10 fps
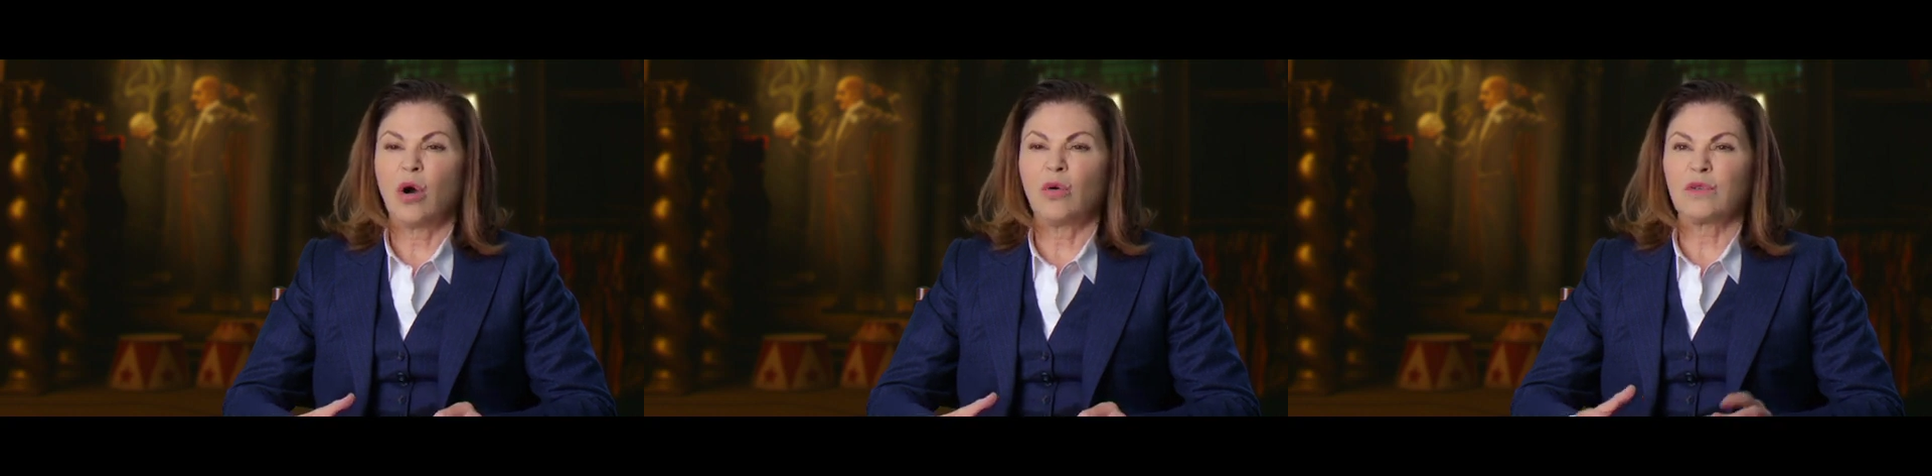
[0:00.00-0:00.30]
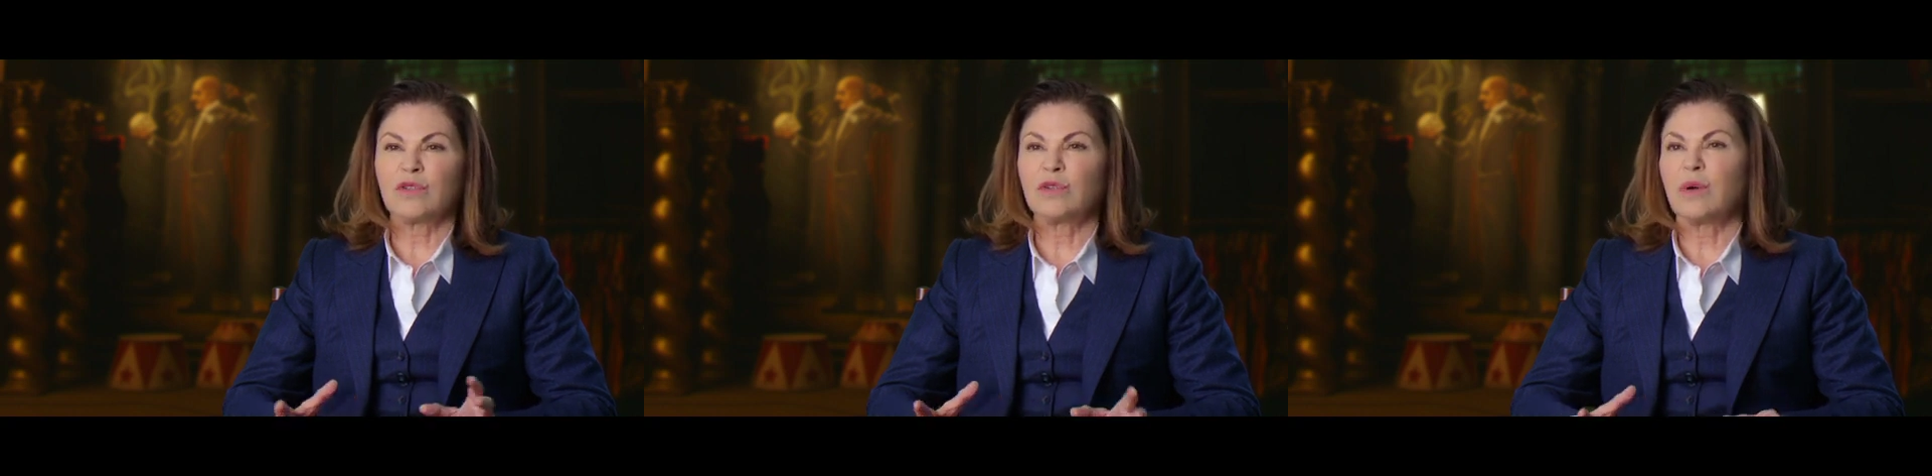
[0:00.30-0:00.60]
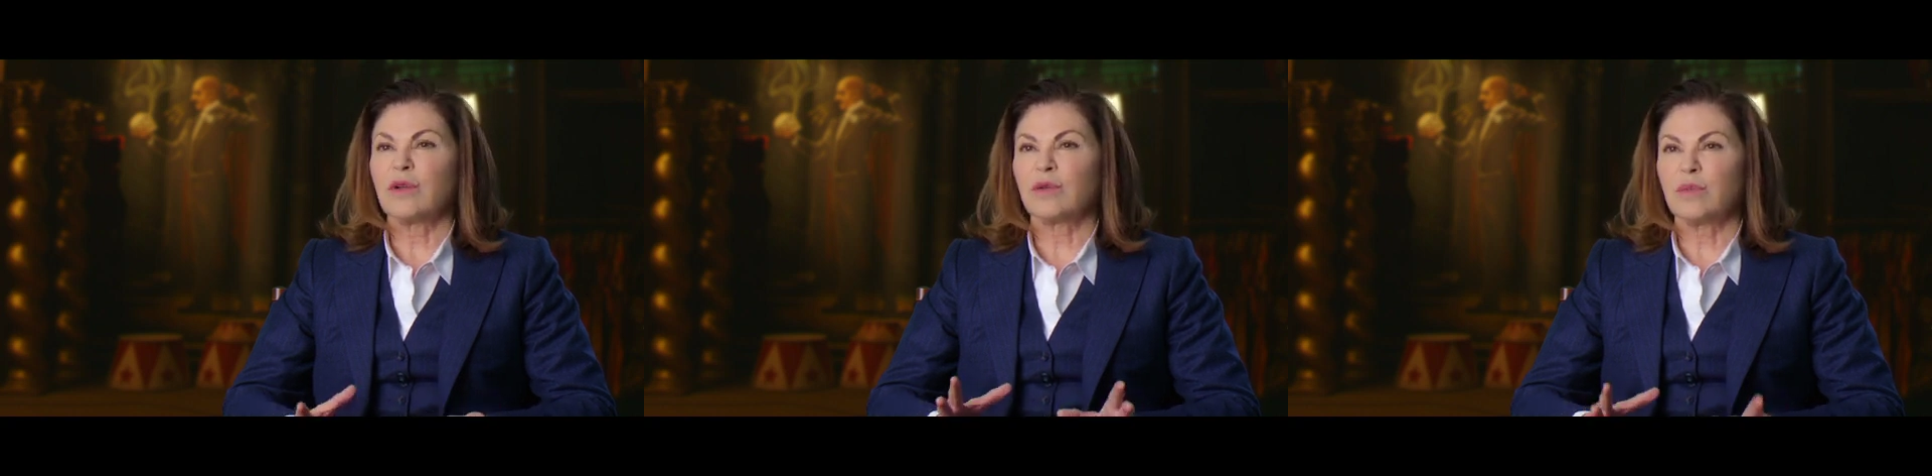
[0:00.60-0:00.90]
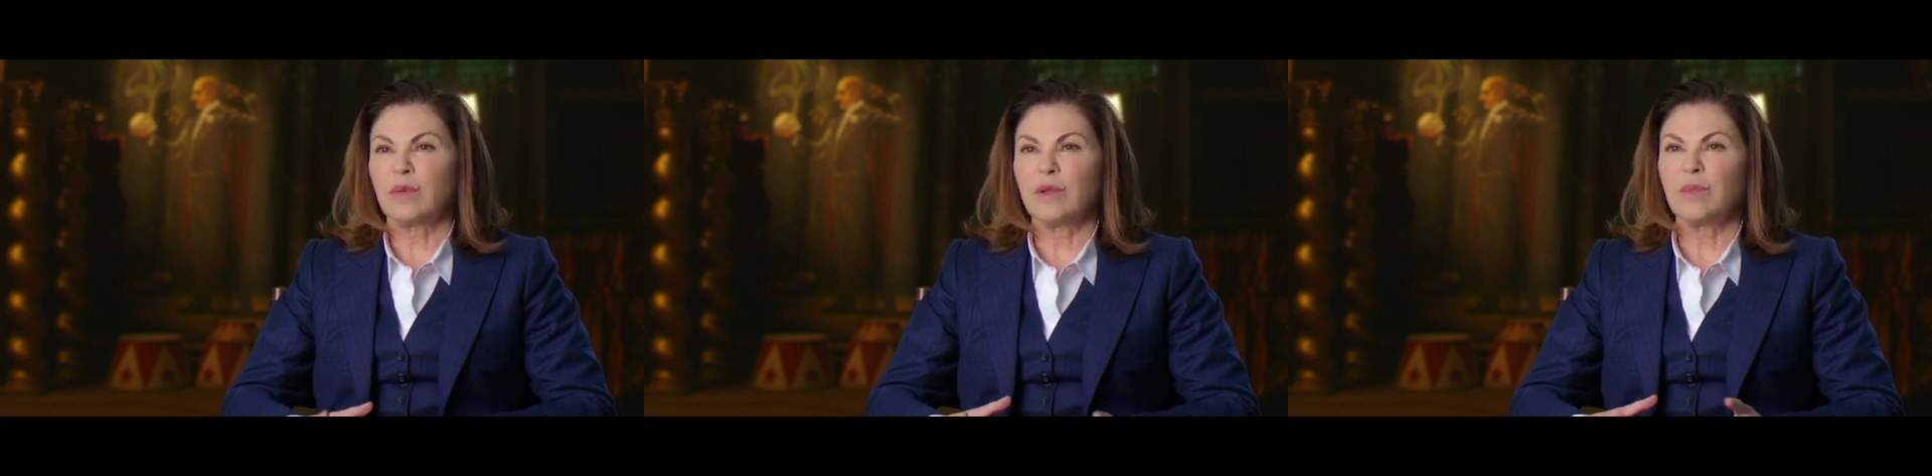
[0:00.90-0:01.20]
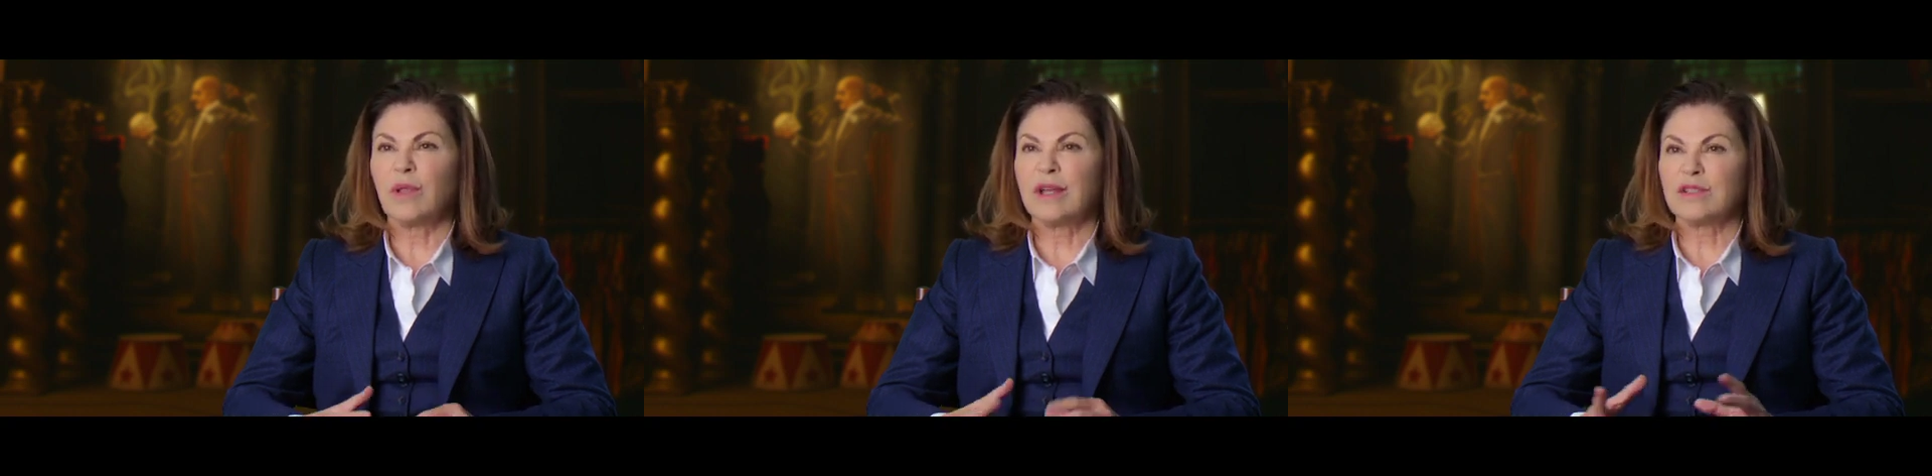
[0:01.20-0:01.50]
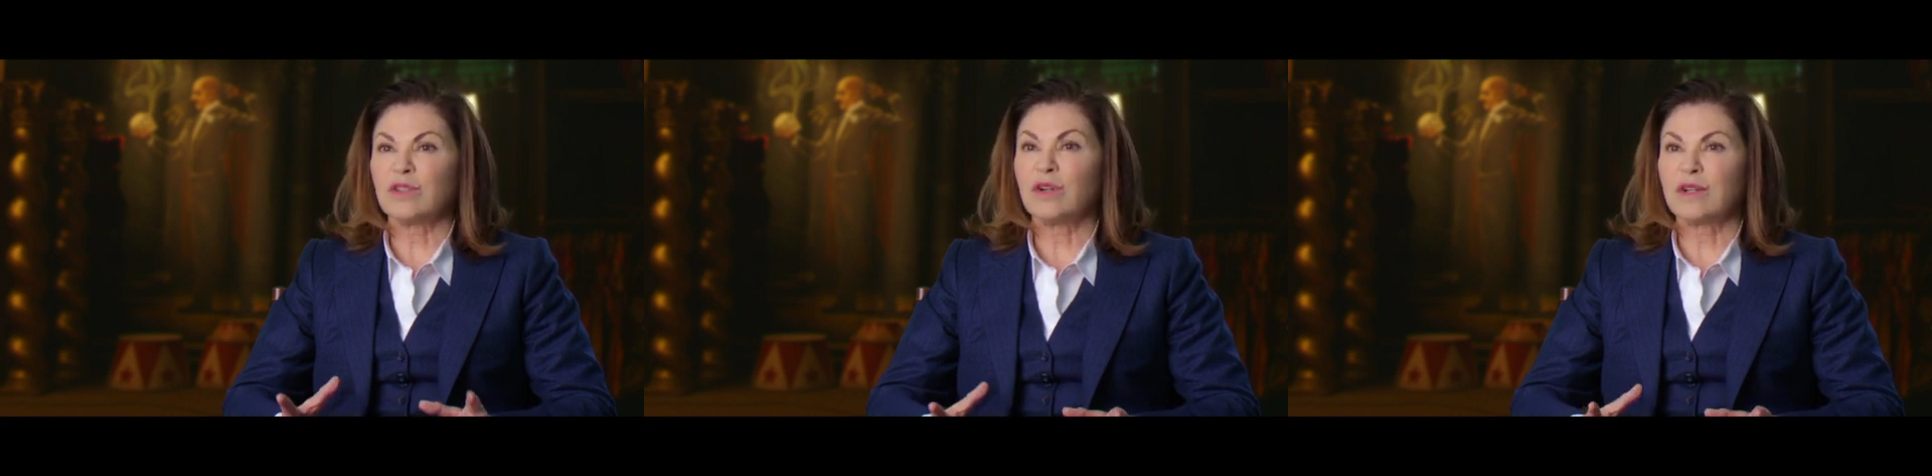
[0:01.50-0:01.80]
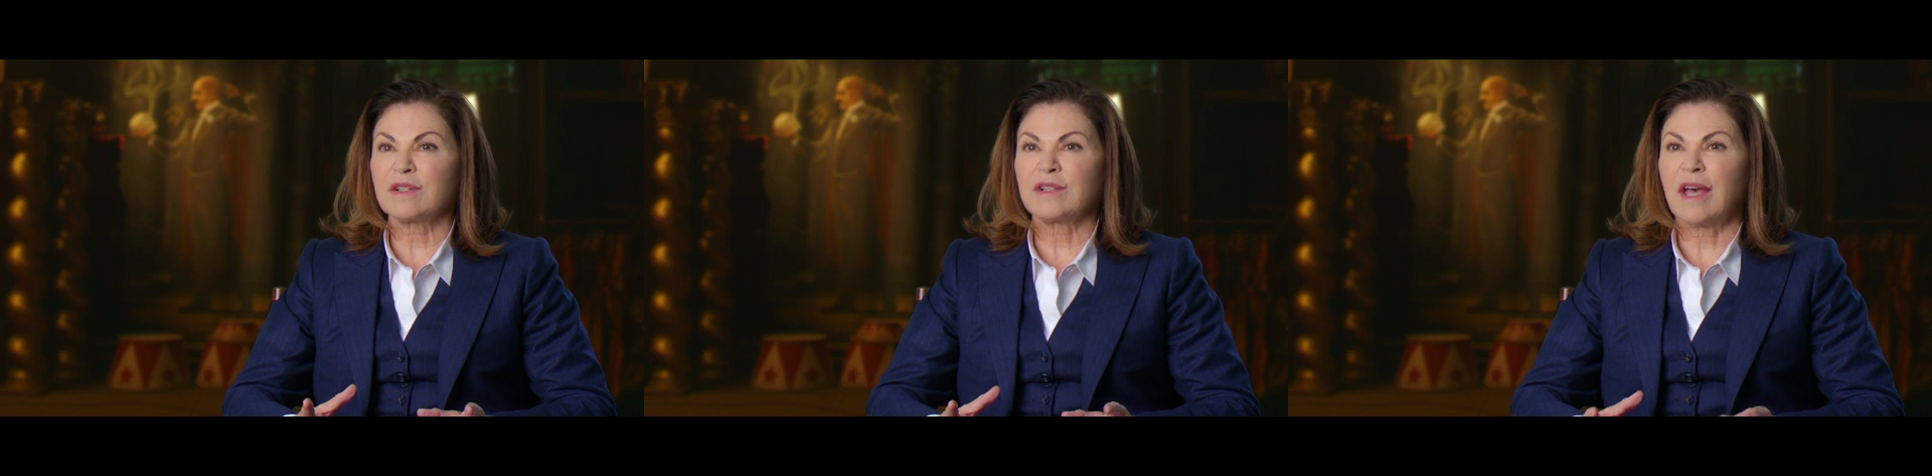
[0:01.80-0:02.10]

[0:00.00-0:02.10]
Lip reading: over 200 people as circus